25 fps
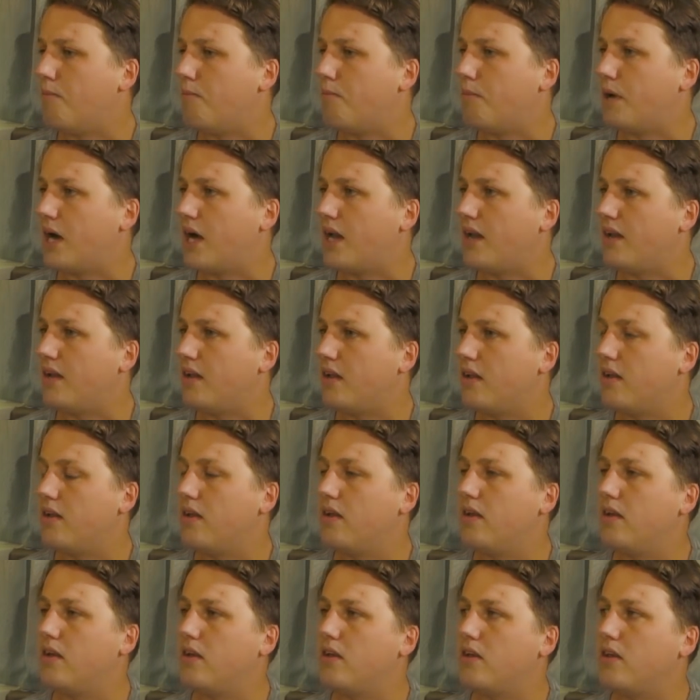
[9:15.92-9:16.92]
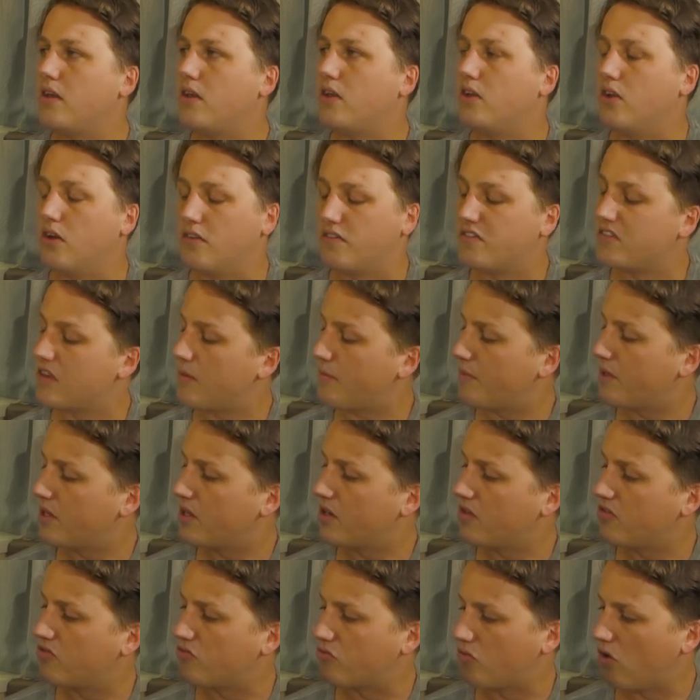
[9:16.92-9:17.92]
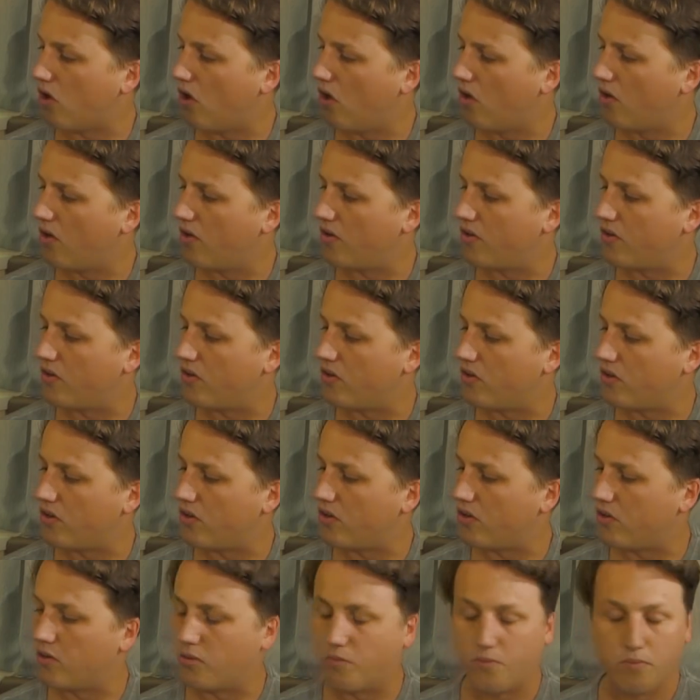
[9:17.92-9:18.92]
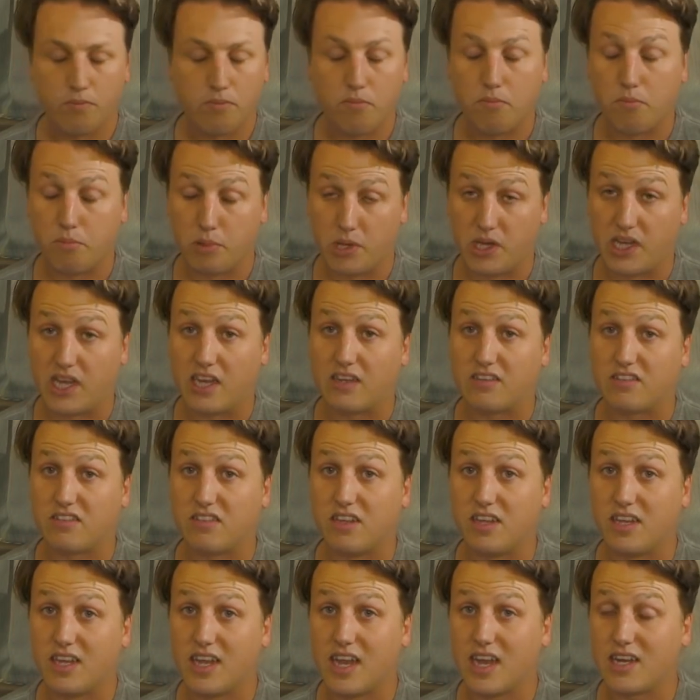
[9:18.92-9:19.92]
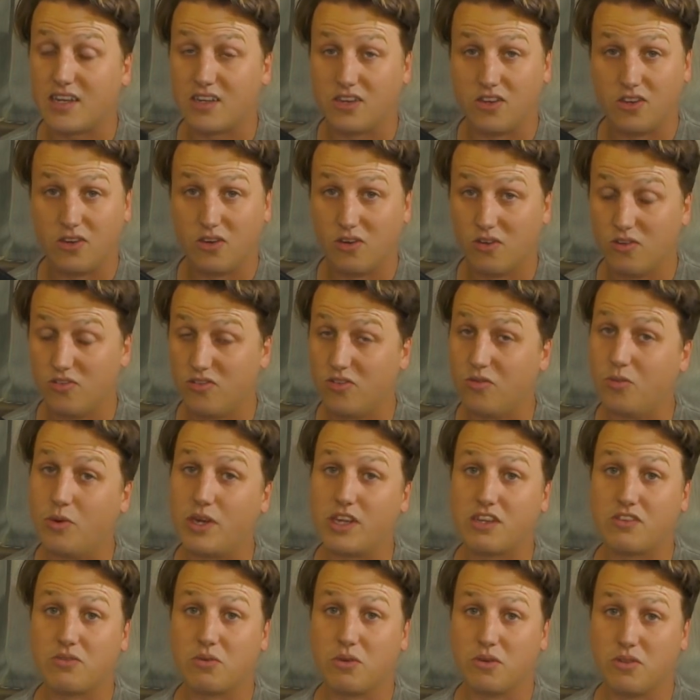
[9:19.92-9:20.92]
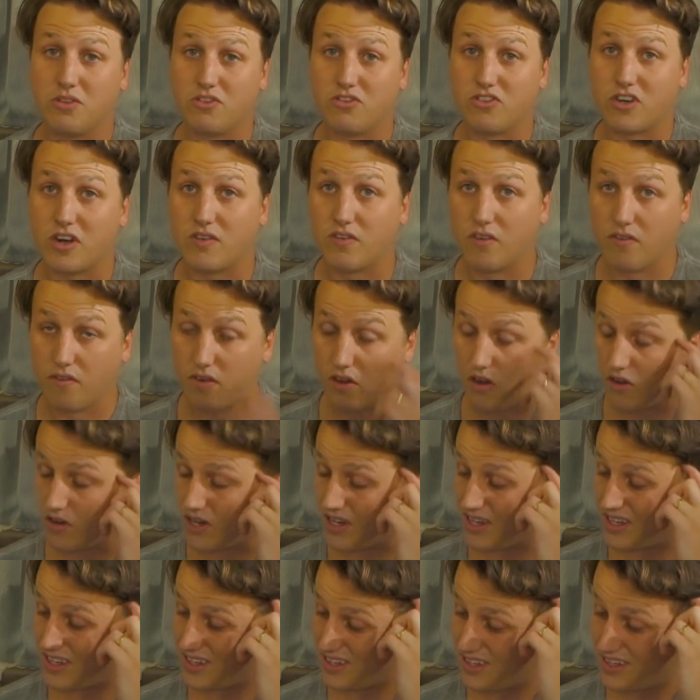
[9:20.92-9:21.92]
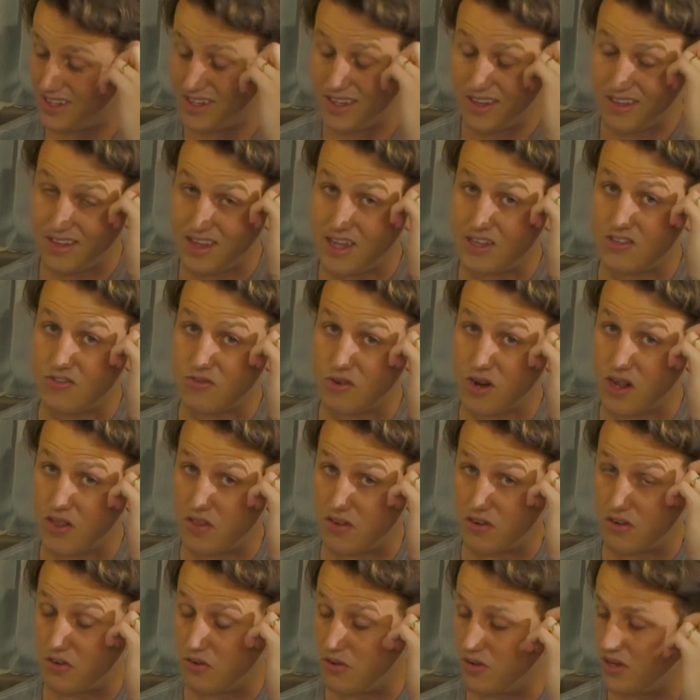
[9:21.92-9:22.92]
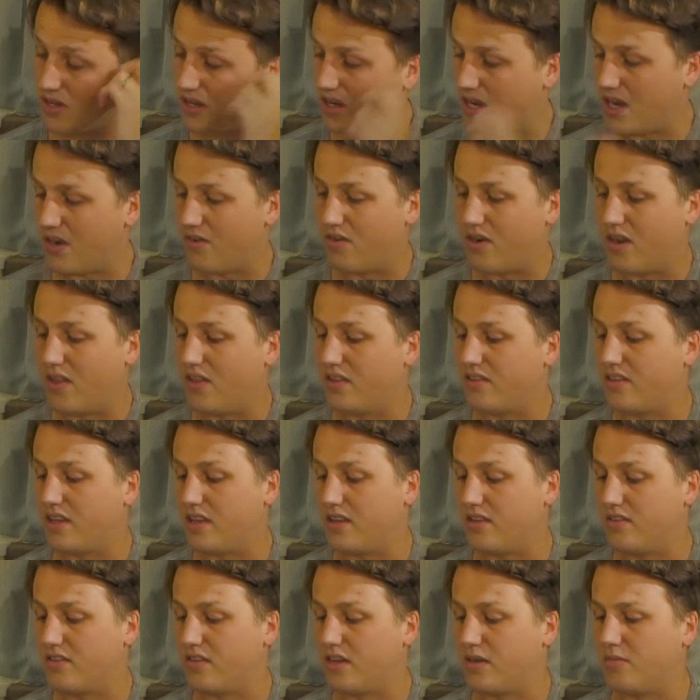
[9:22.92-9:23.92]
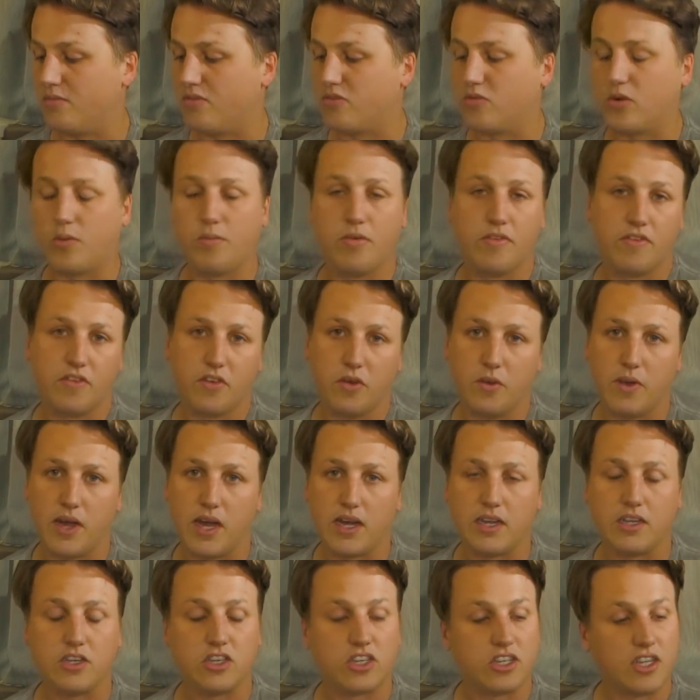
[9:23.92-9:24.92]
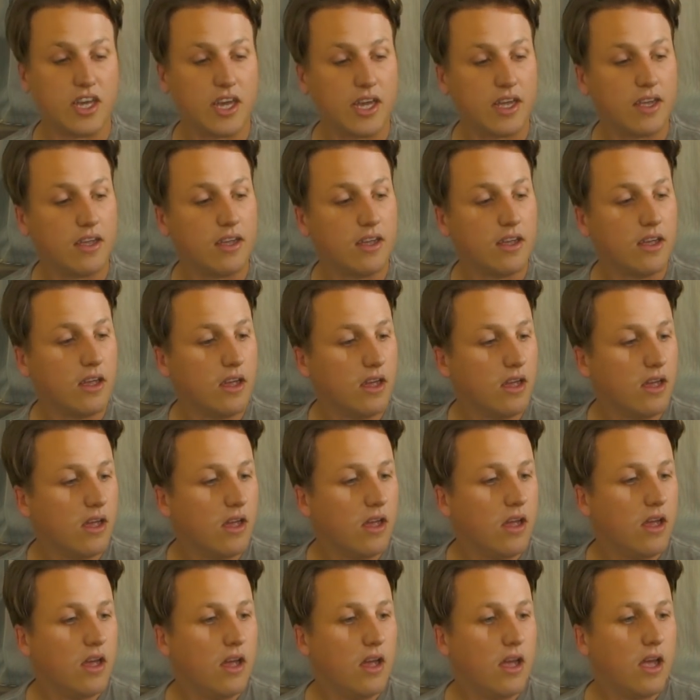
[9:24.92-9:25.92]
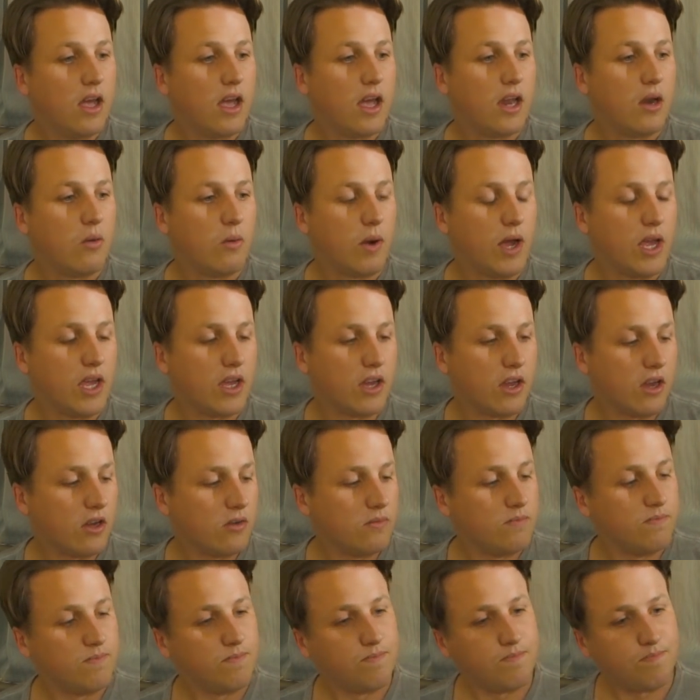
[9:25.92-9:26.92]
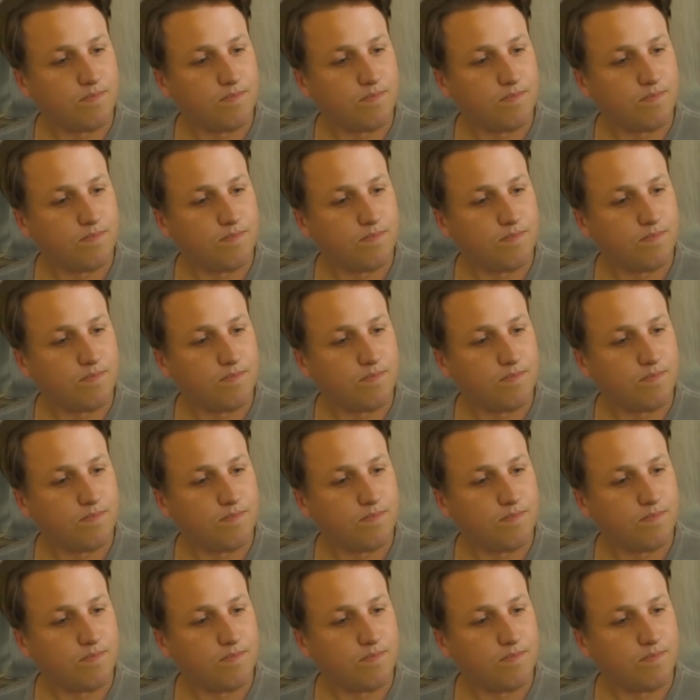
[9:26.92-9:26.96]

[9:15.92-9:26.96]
but if something goes wrong on your big SD card and you lose a week's worth of travel vlogging, that's rather annoying. I'd rather take the time, swap a few out each day, and away you go.